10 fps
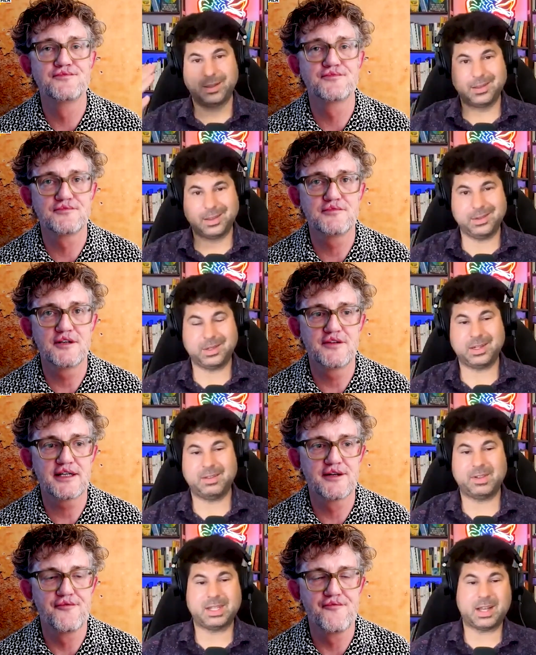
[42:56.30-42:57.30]
Speaker 1: that you can
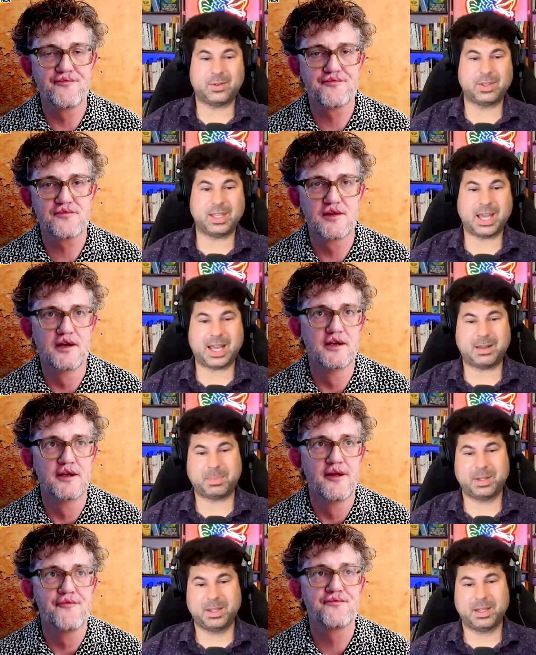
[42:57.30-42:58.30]
even download the app.
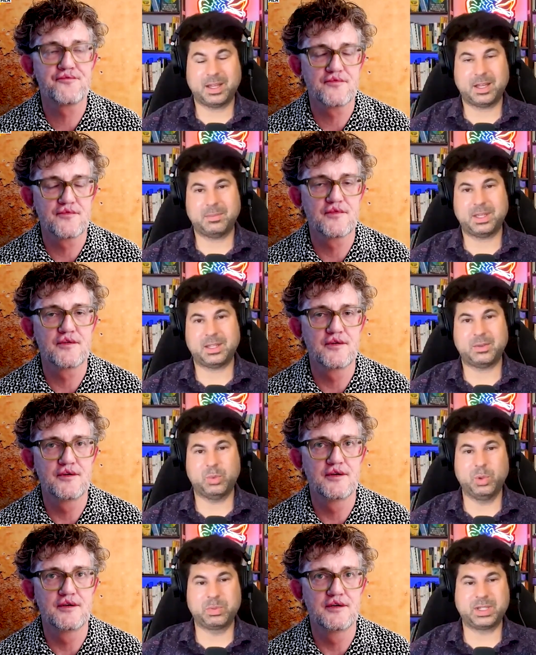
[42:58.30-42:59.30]

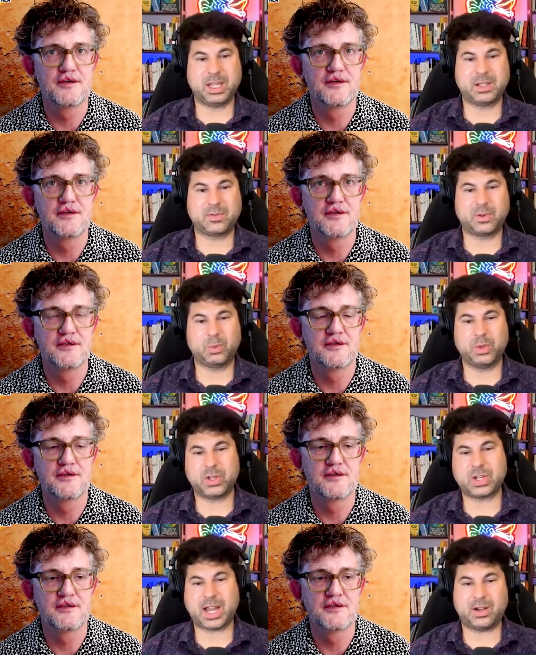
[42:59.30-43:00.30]
WHOOP stands for
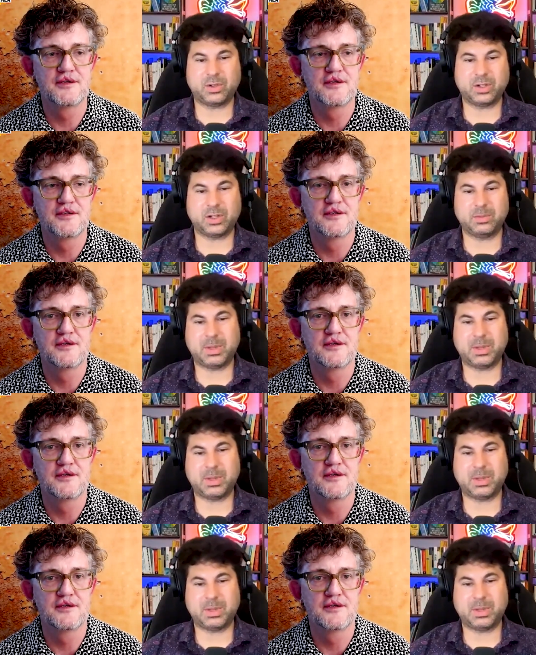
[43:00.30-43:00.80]
wish, outcome,